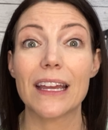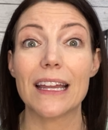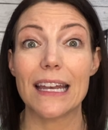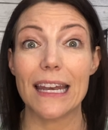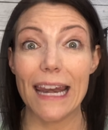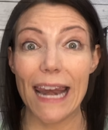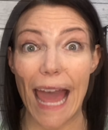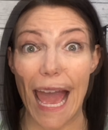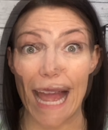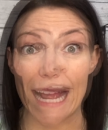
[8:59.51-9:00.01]

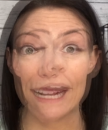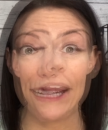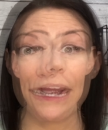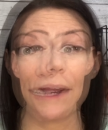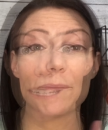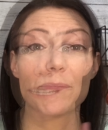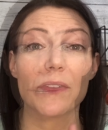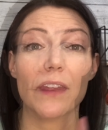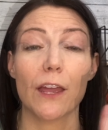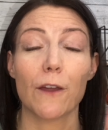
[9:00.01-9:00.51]
Next,
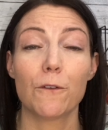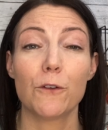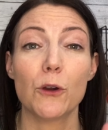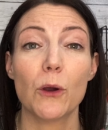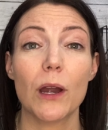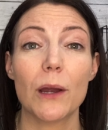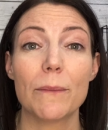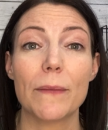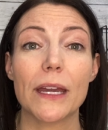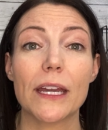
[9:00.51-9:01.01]
okay, if you
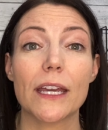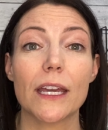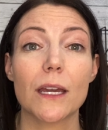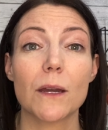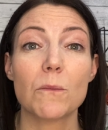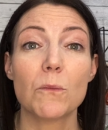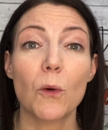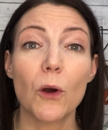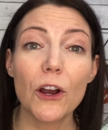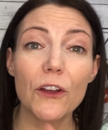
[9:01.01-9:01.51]
are making
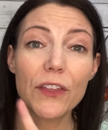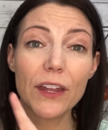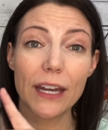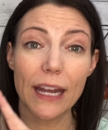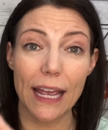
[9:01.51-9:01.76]
more than